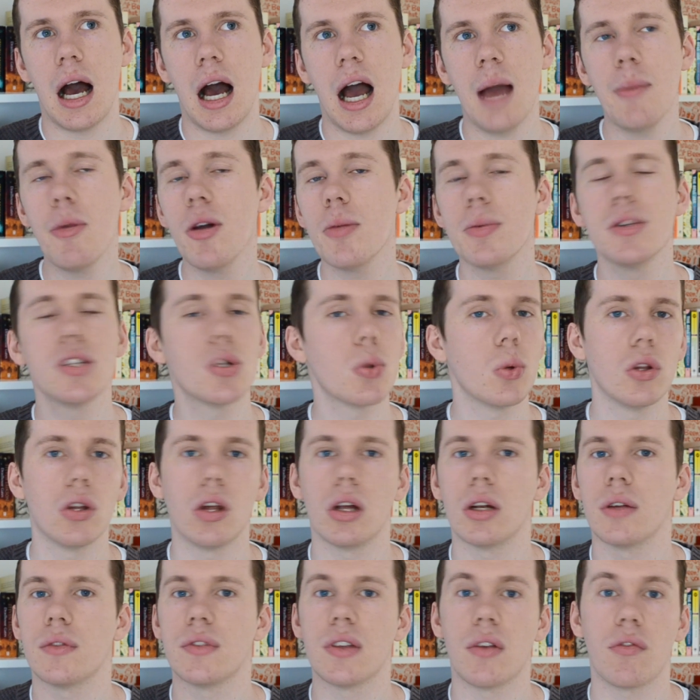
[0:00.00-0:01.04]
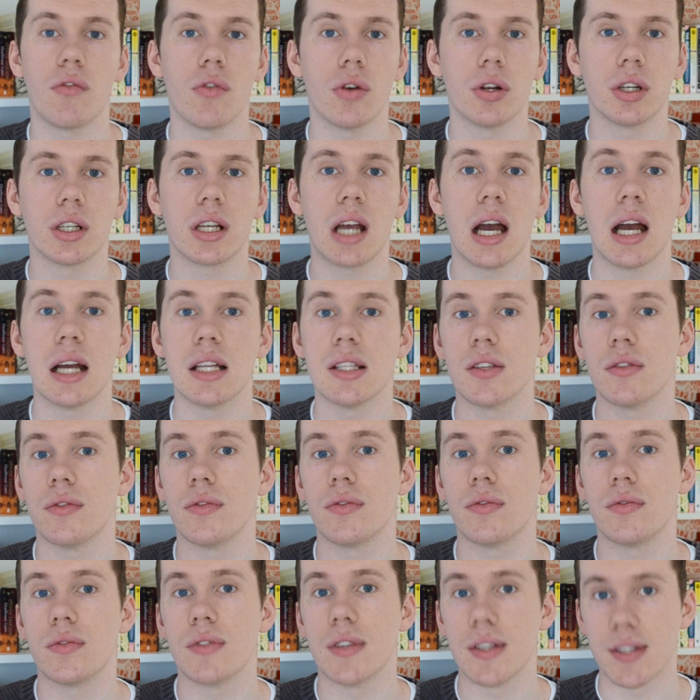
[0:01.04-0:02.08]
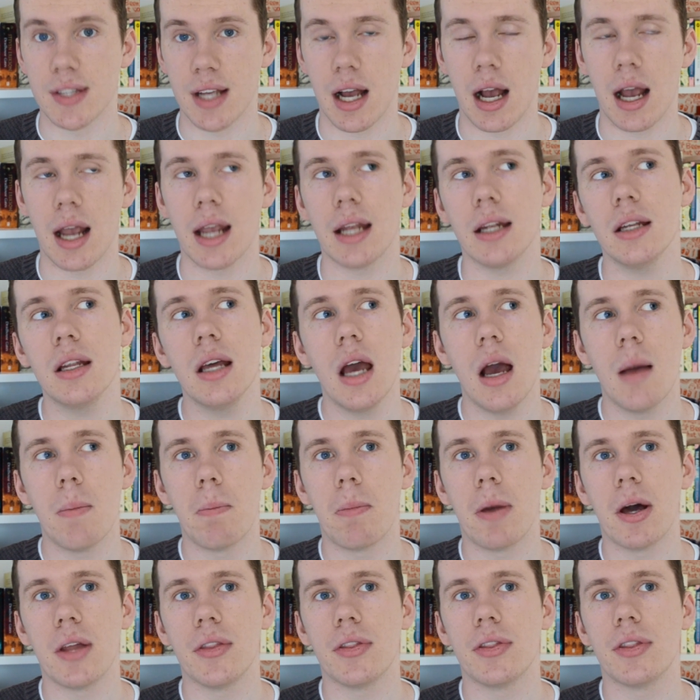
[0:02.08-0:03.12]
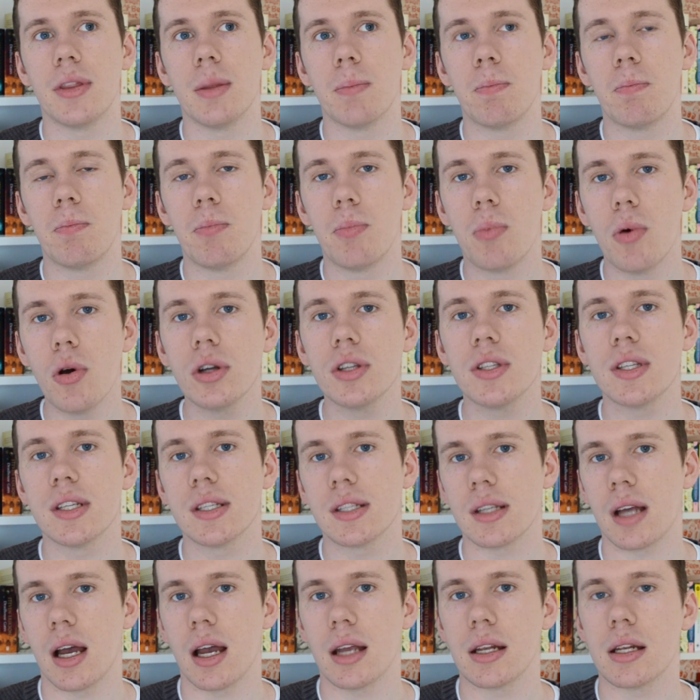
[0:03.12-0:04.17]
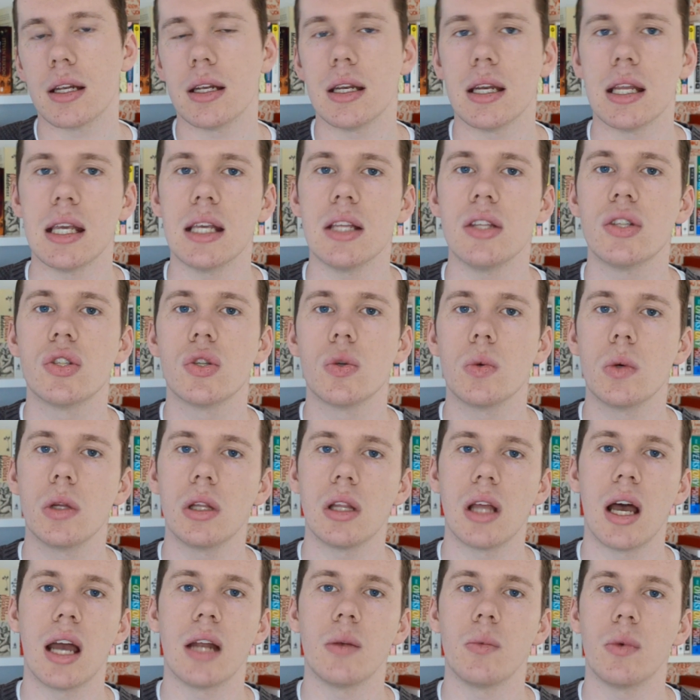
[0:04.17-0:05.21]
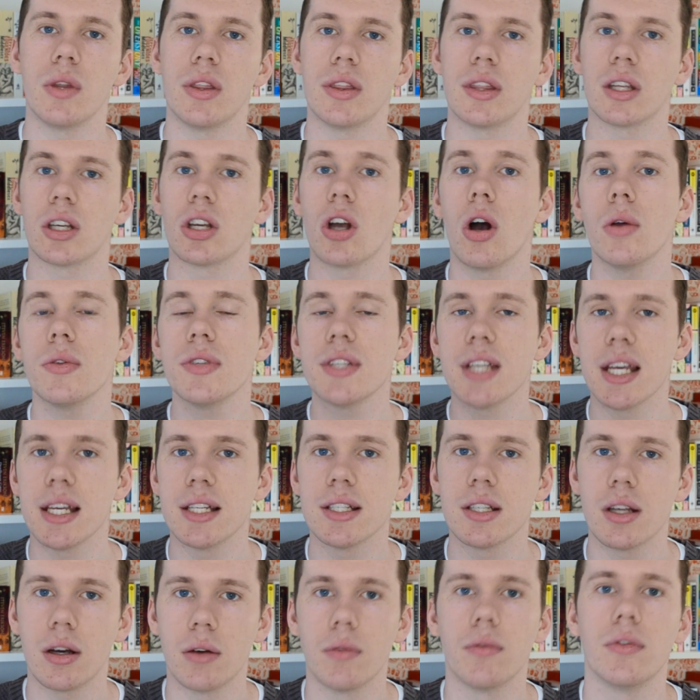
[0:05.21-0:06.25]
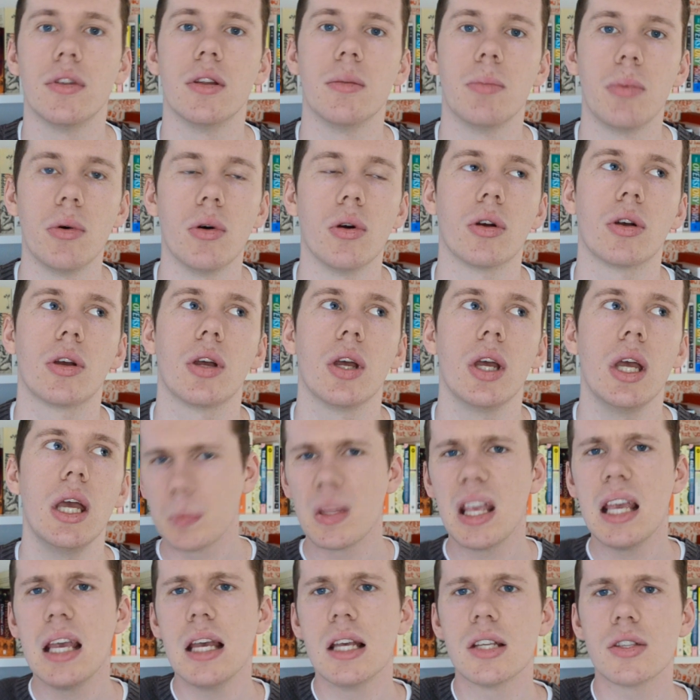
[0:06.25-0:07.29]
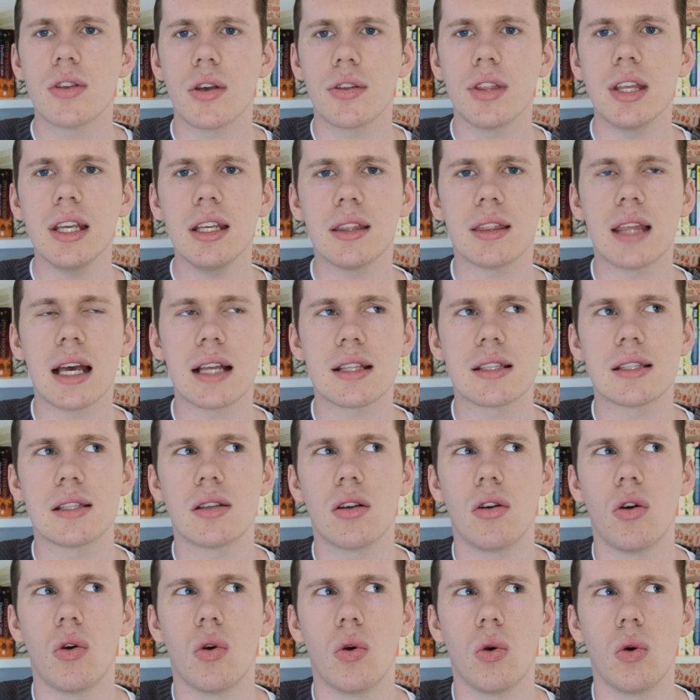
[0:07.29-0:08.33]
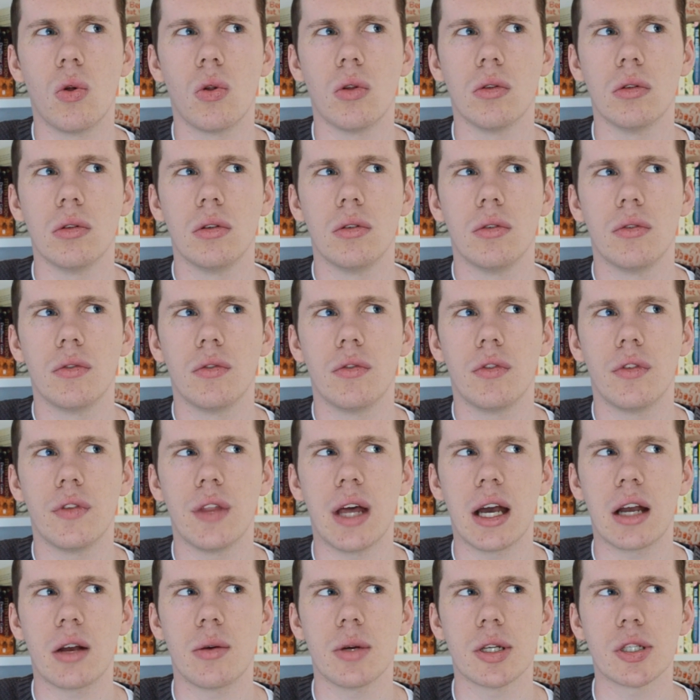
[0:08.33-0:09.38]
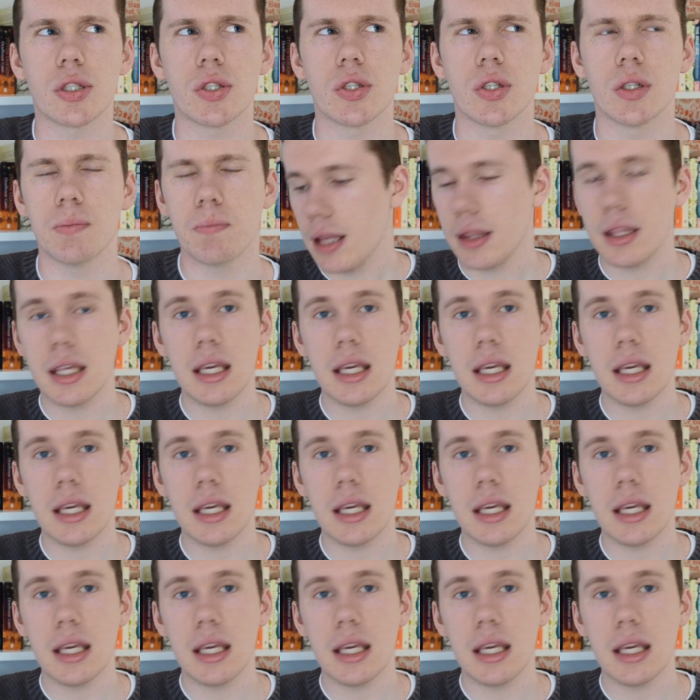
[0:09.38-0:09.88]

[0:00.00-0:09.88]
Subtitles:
I'm open to a lot of different kinds of design, but the book design needs to align with the content of the book. So I think that's all for that question.